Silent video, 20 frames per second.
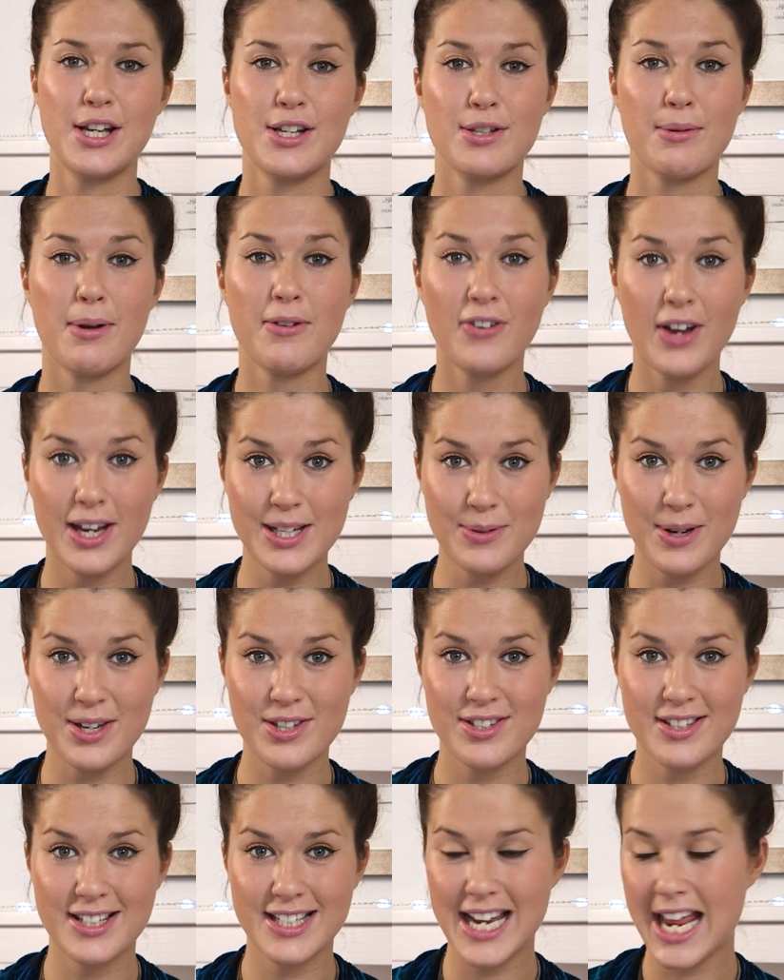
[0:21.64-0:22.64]
So my first
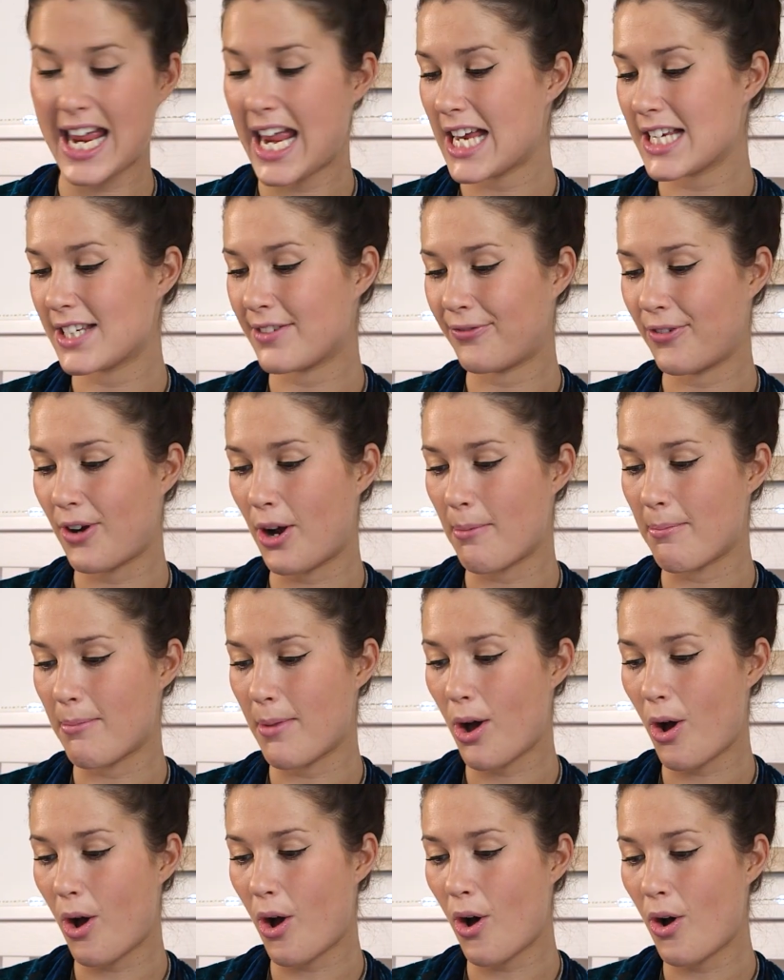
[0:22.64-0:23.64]
question today is from
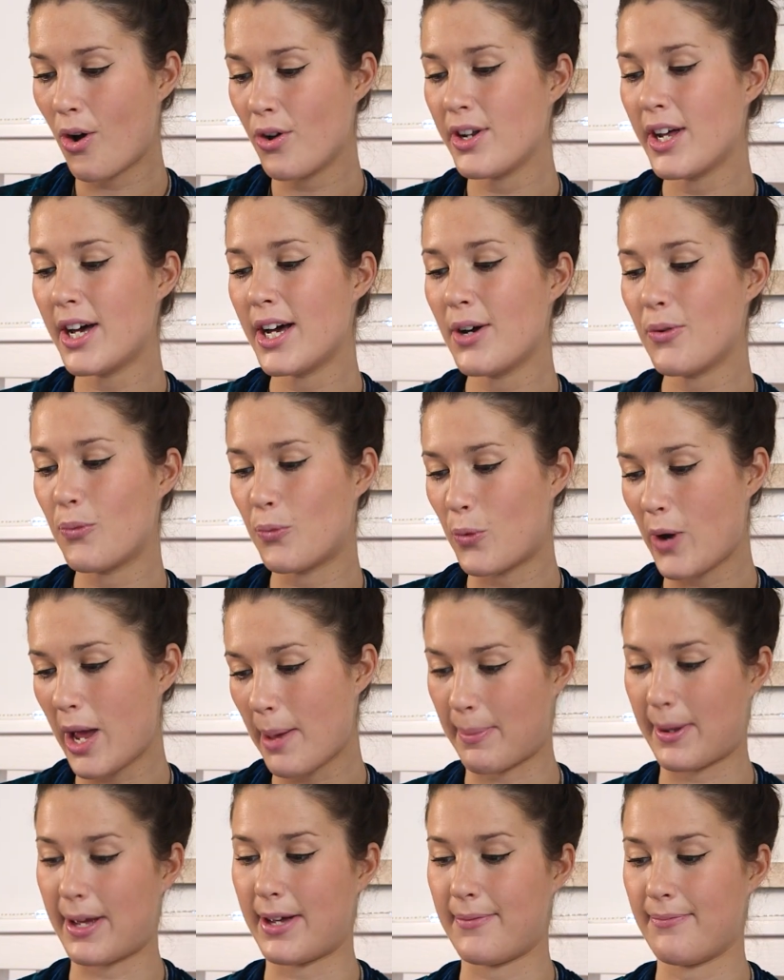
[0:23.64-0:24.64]
Honor
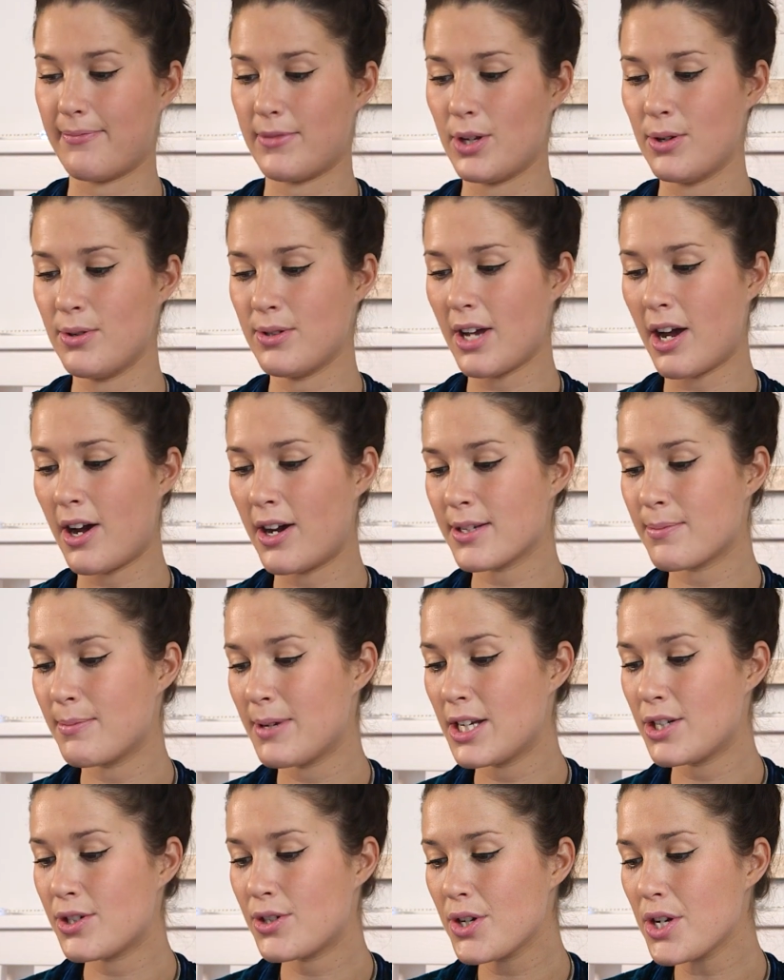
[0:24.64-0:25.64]
Weber, who's asked
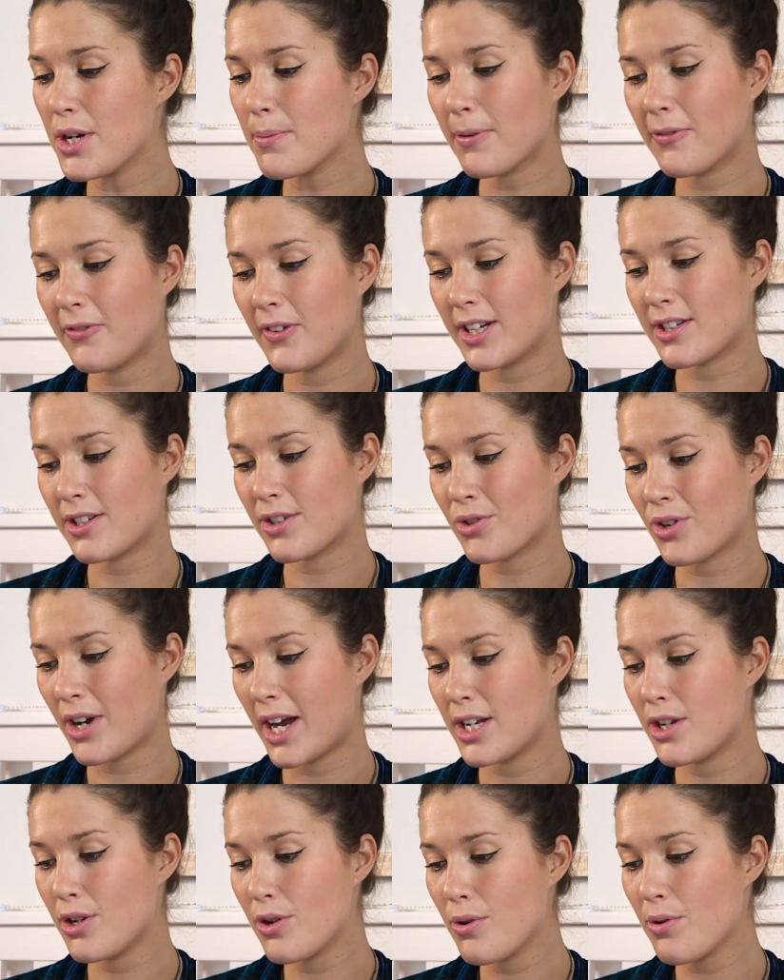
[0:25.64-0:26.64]
me, do you prefer to
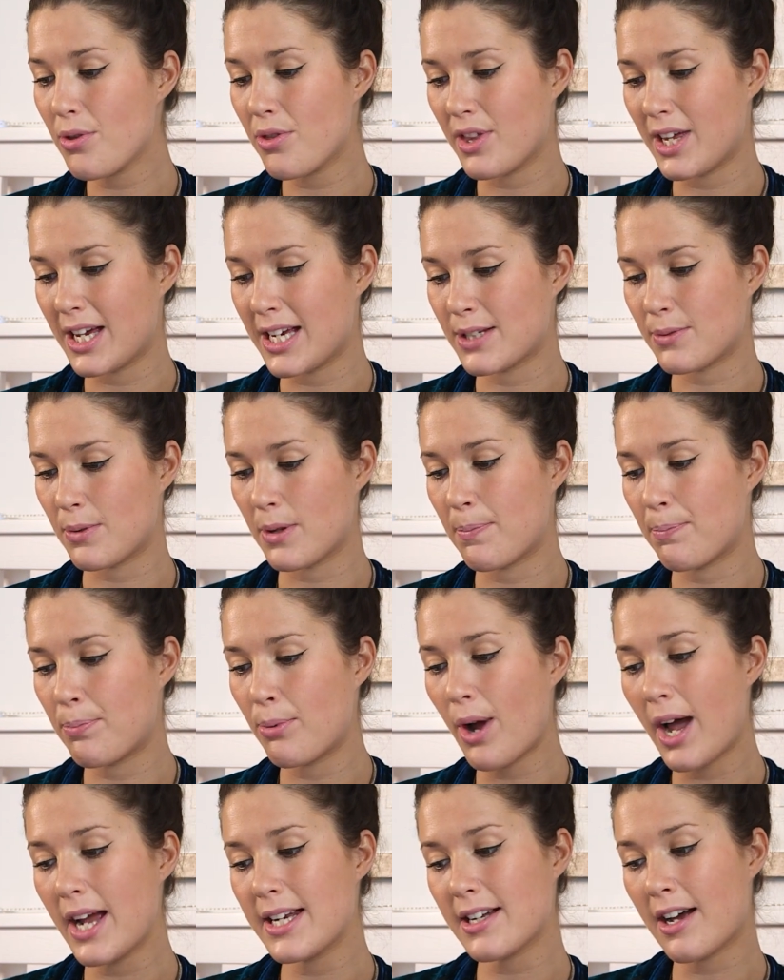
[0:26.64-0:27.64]
try new things with
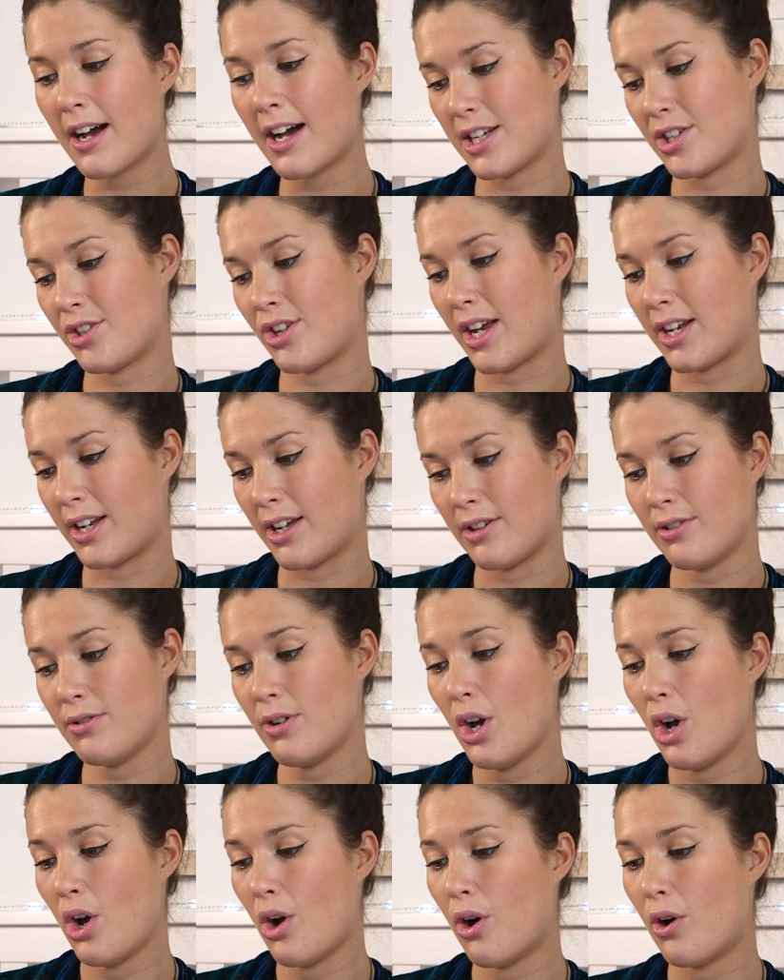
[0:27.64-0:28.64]
bright eyeshadow
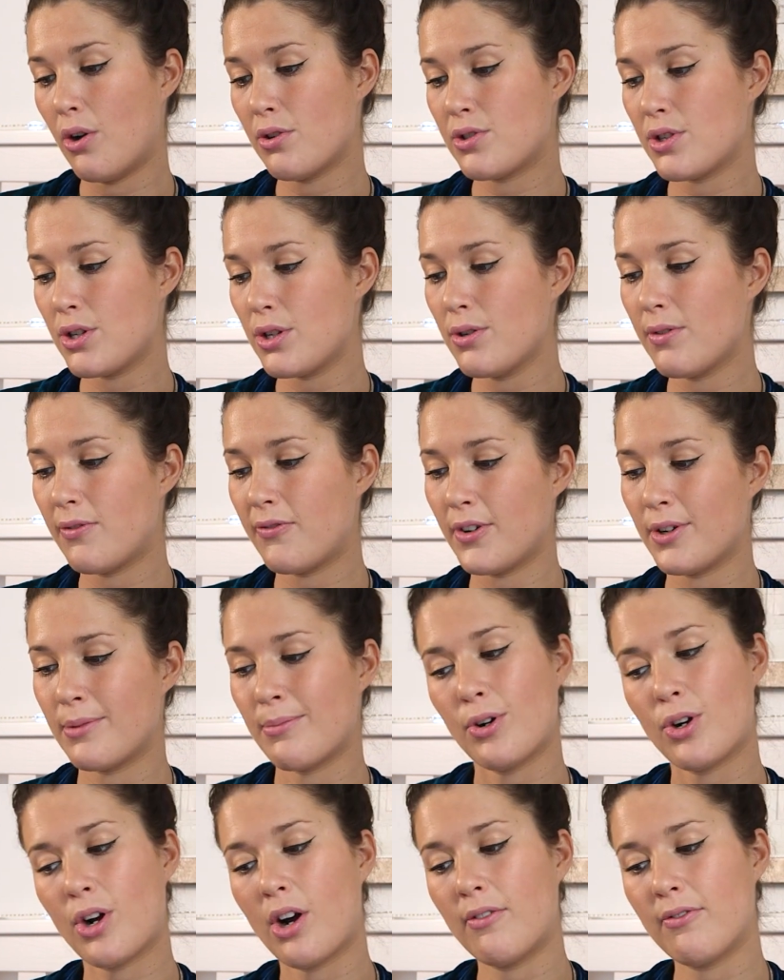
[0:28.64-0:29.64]
or do you feel
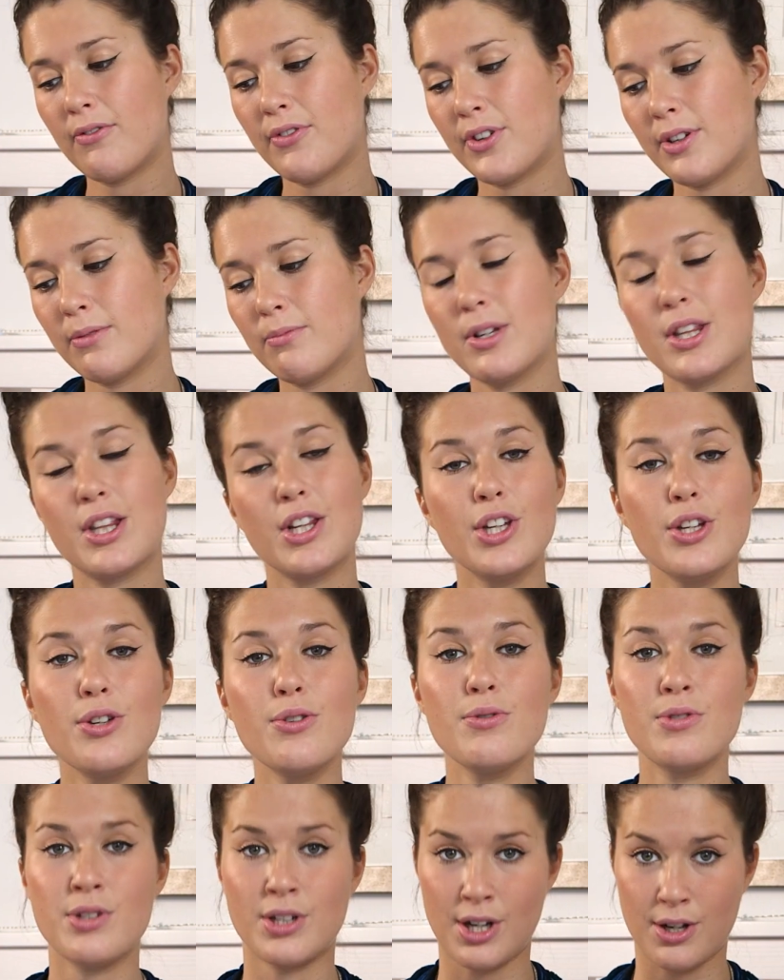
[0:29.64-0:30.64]
more confident with
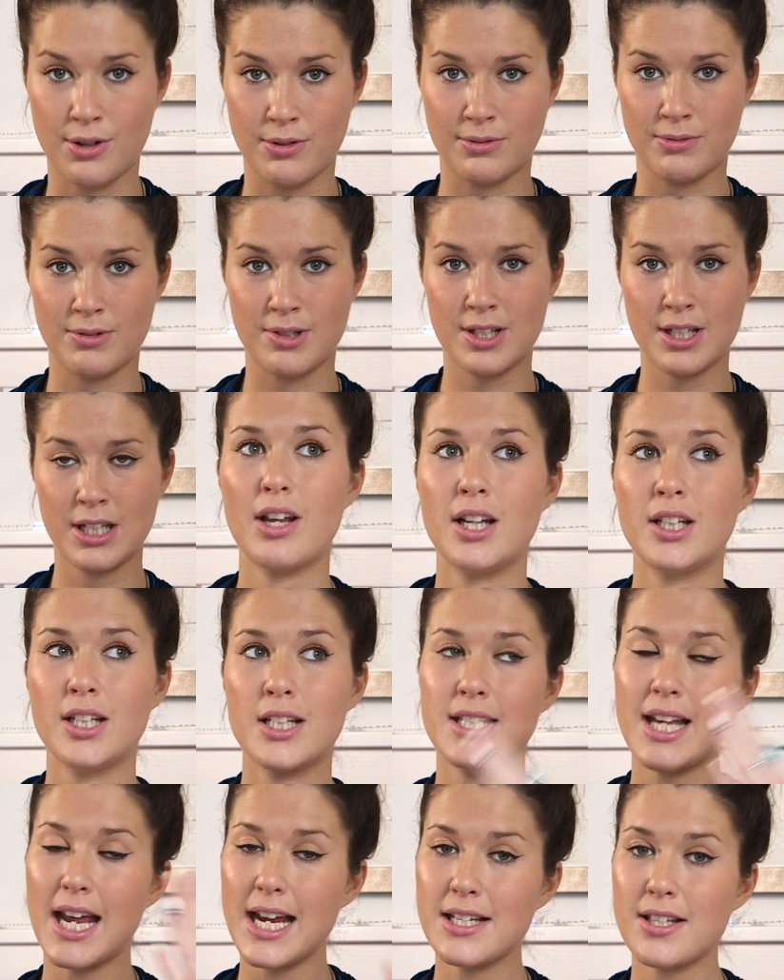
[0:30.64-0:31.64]
nude tones? In
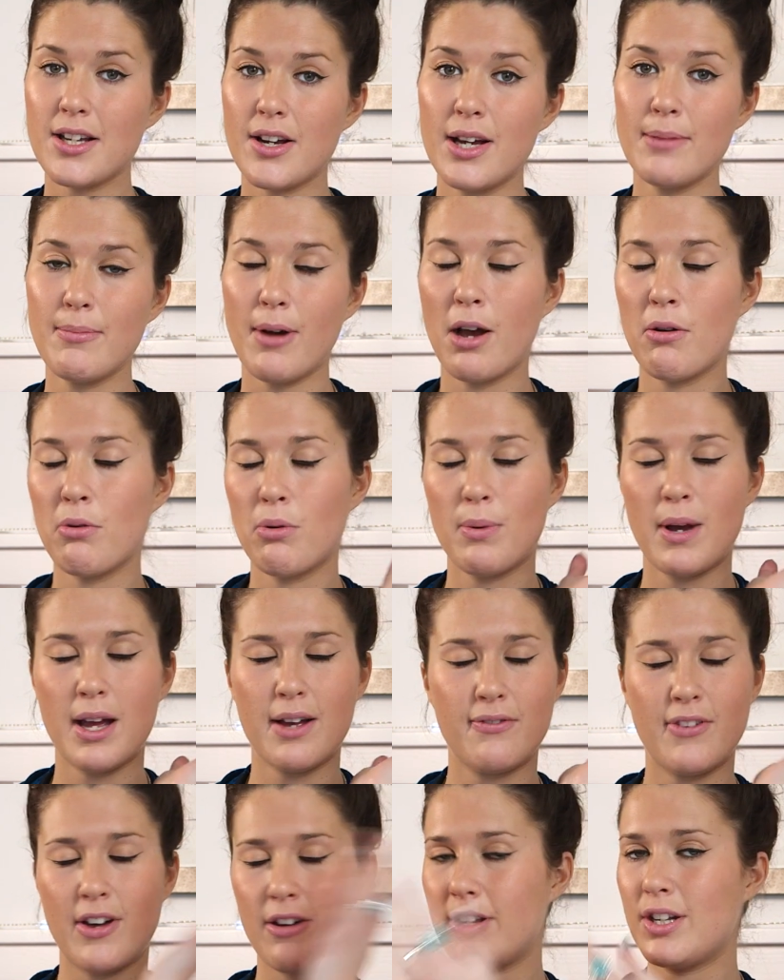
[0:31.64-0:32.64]
a daytime I will
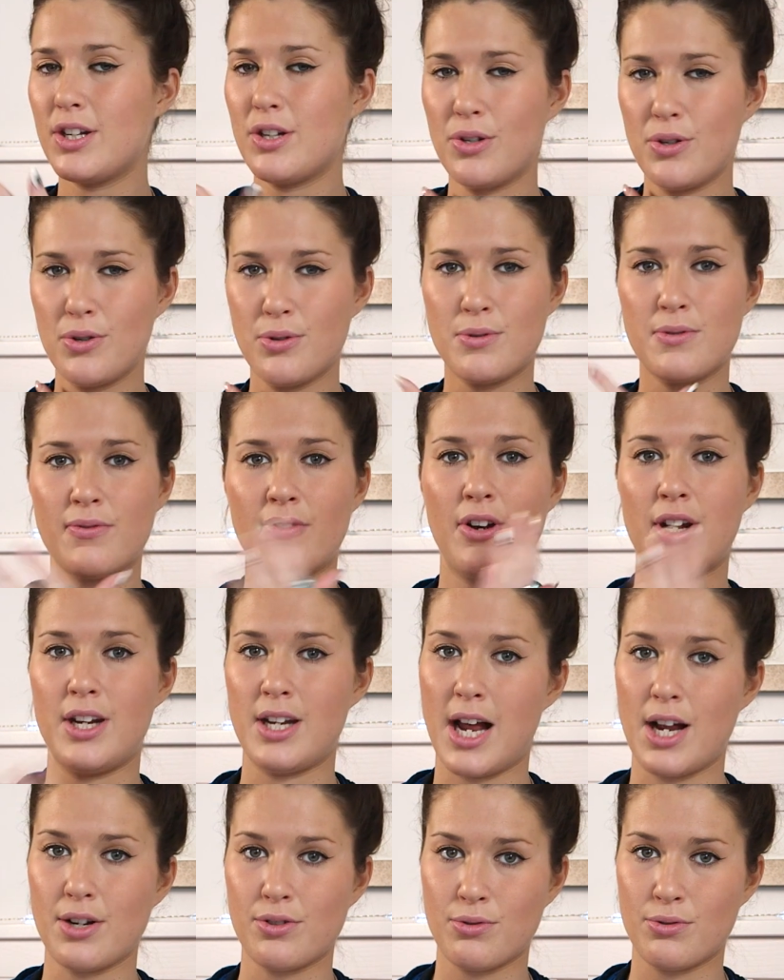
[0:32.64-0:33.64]
wear very nude, very
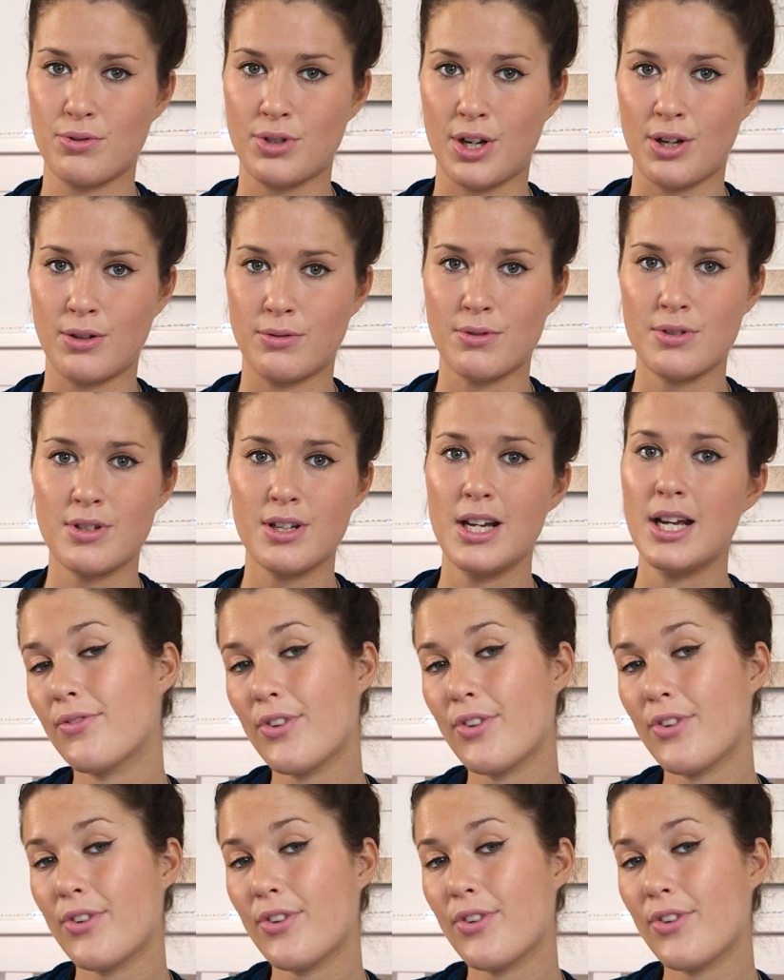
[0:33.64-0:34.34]
natural tones.